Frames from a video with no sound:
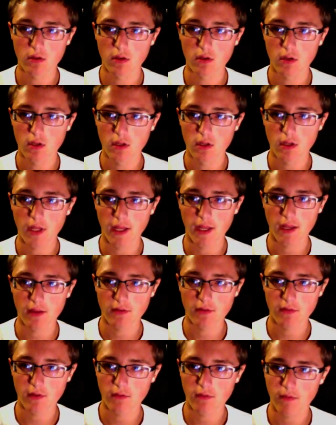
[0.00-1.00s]
like,
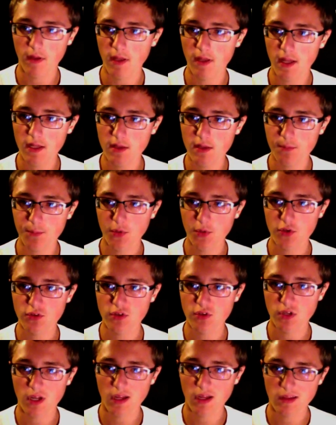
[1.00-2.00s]
if I like the person, I
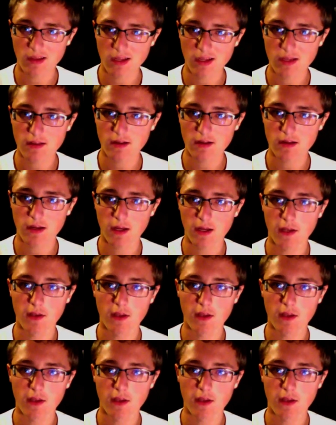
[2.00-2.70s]
like their content,